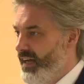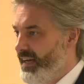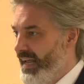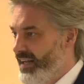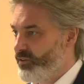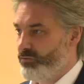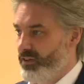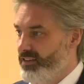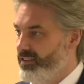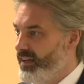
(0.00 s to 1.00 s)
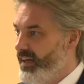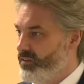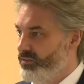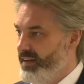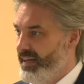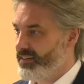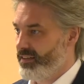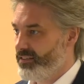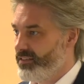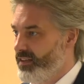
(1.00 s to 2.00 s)
and extra societal
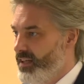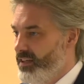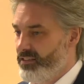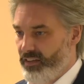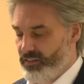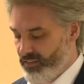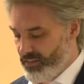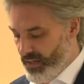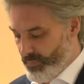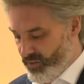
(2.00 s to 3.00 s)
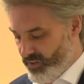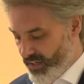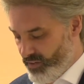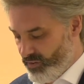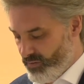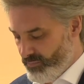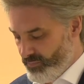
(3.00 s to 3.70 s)
factors, such as climate change?